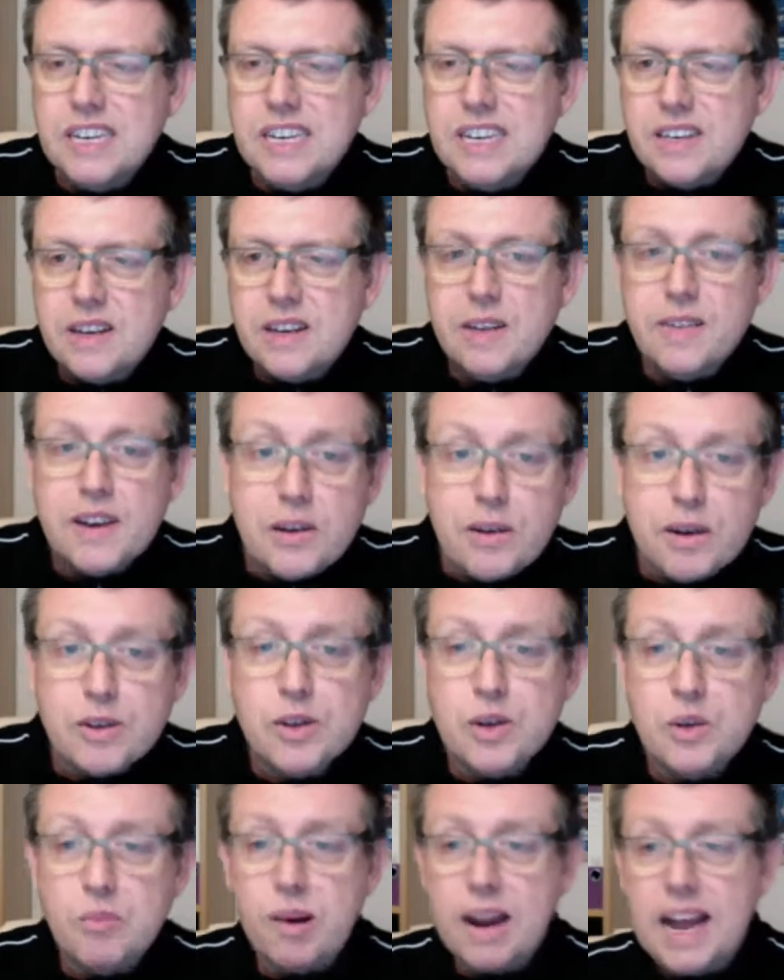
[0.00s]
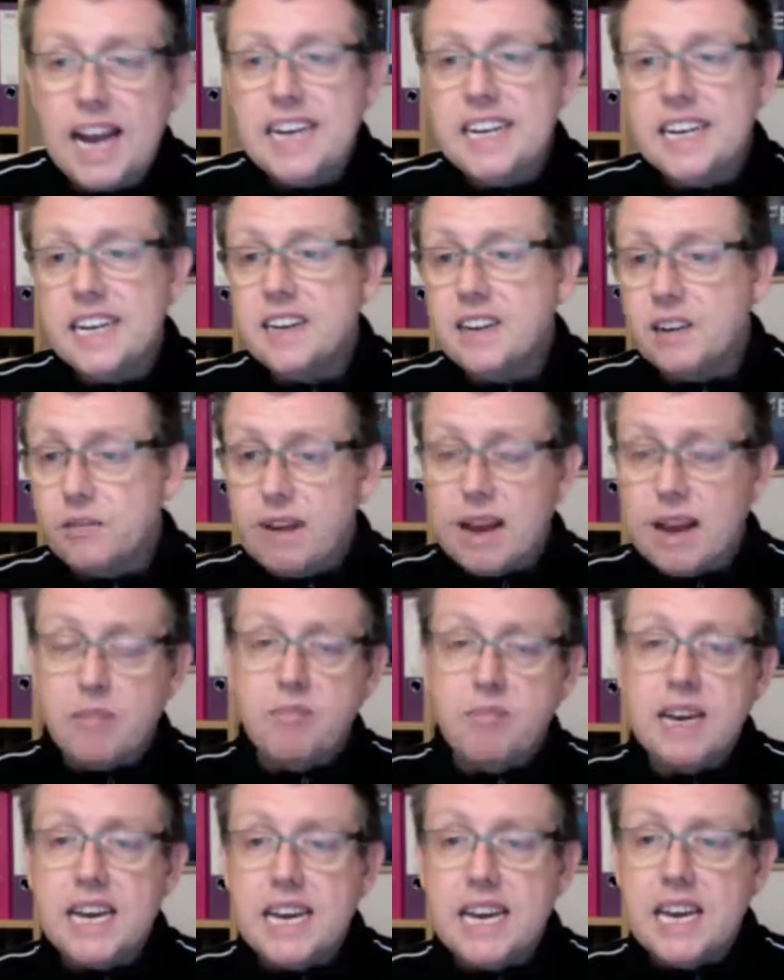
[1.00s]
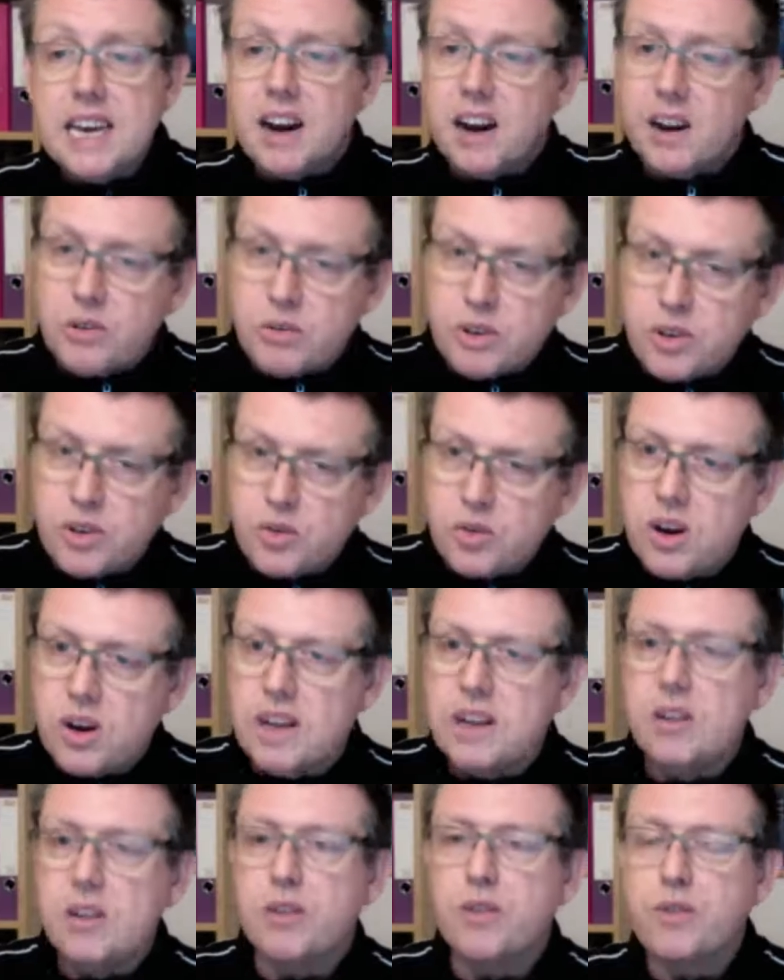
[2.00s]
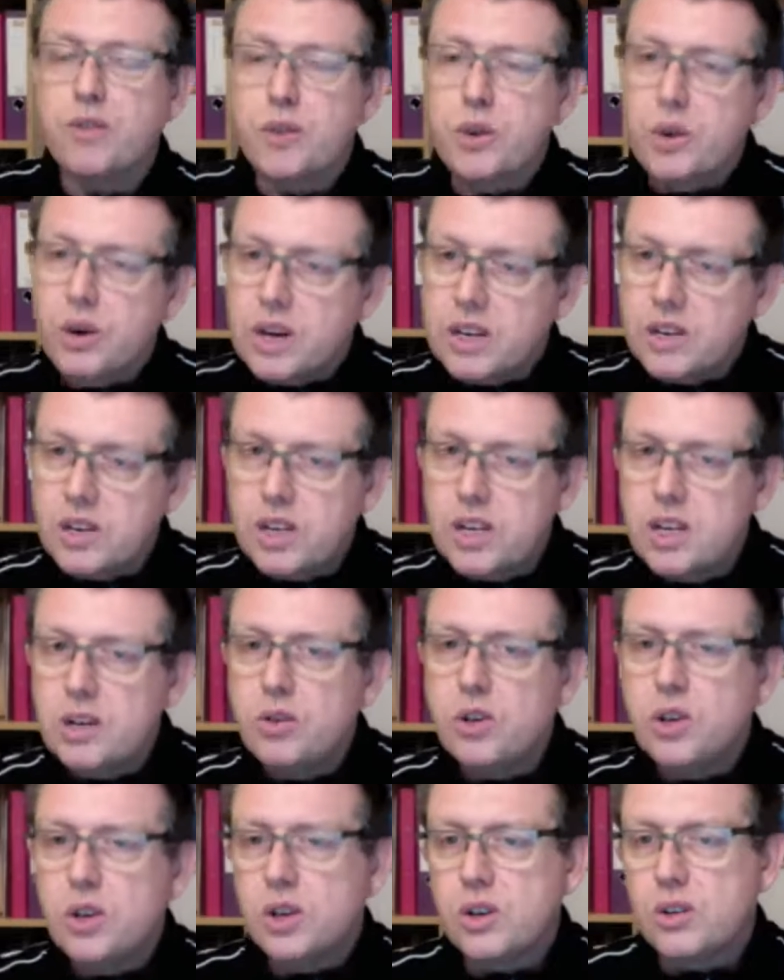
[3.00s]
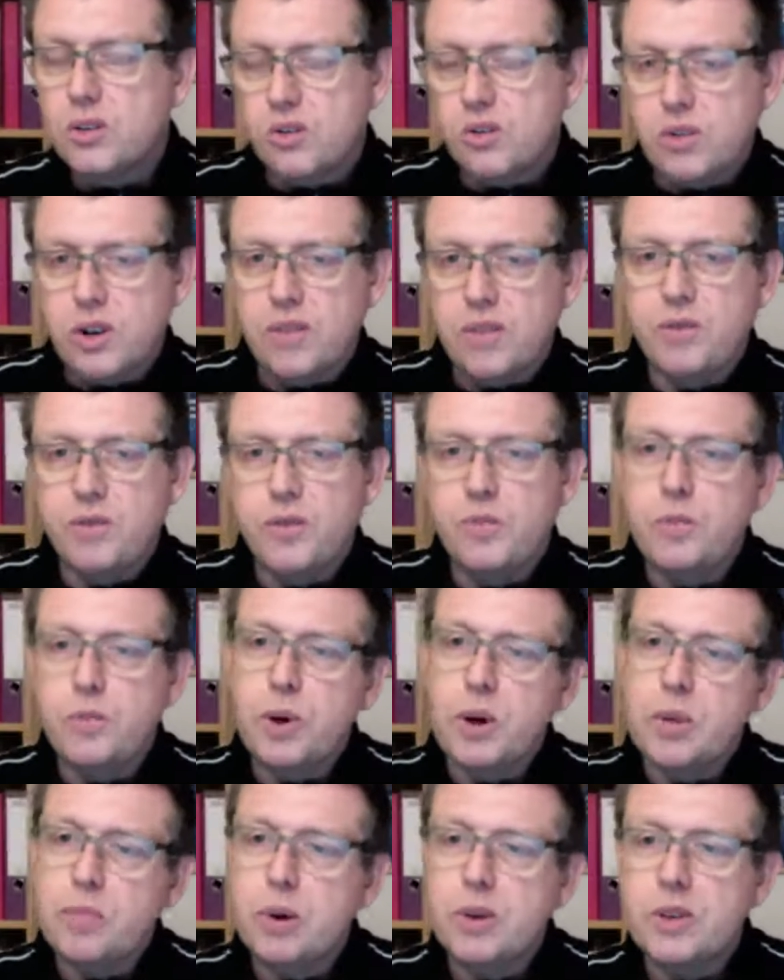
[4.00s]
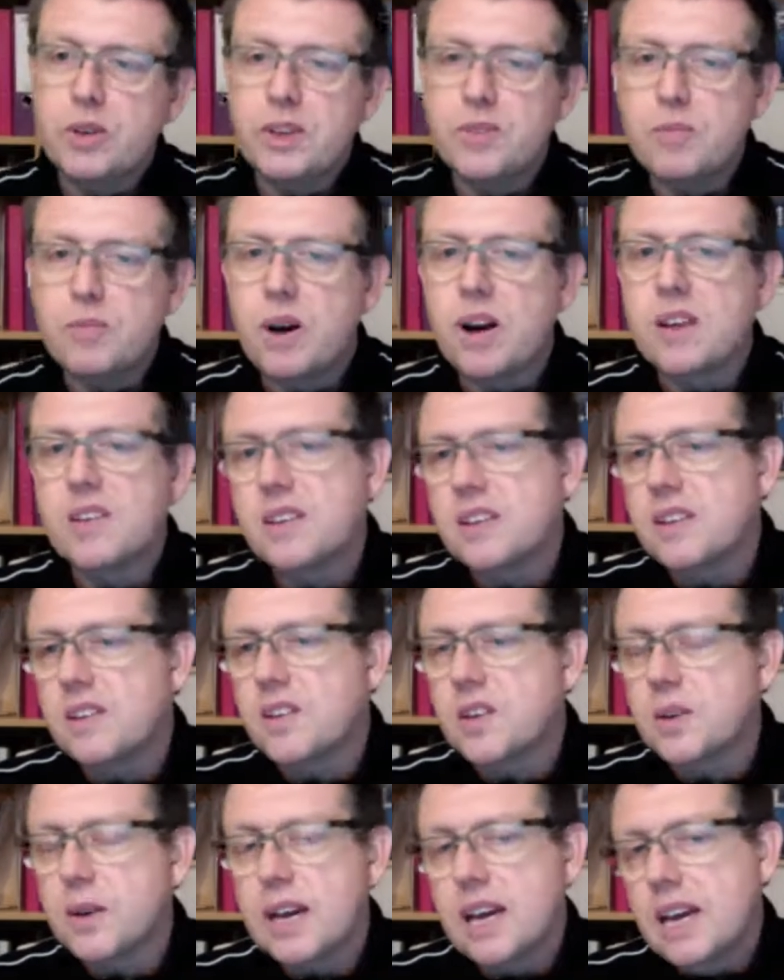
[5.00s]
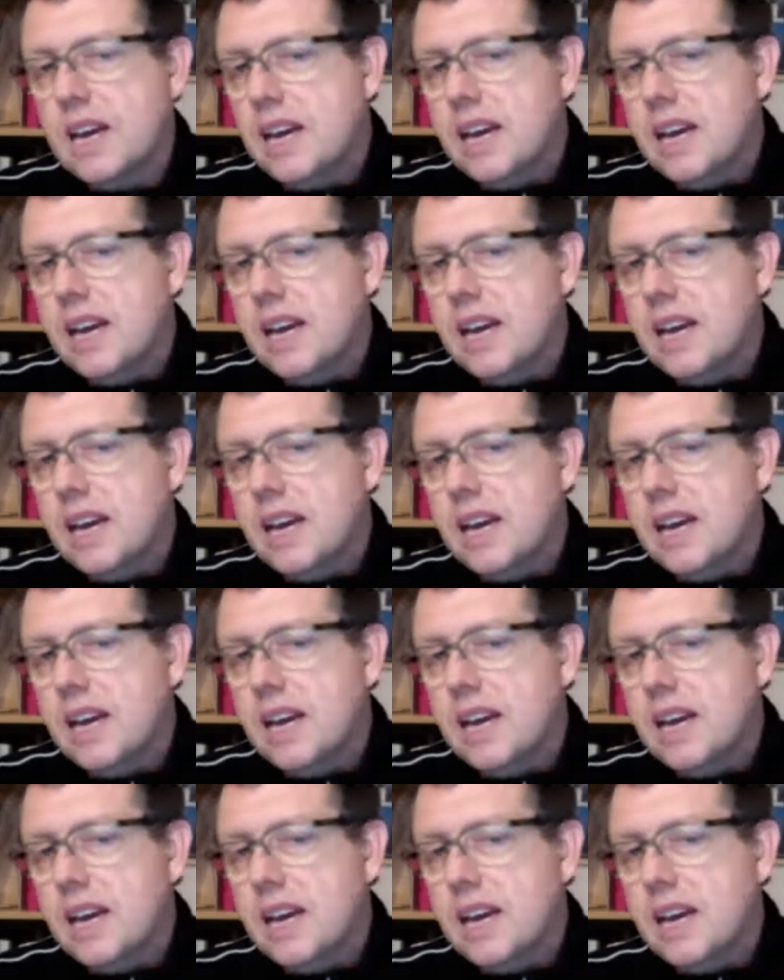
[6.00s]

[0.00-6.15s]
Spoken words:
So if anyone's complaining around me, I always try and look for a solution or try and put a positive mindset to it.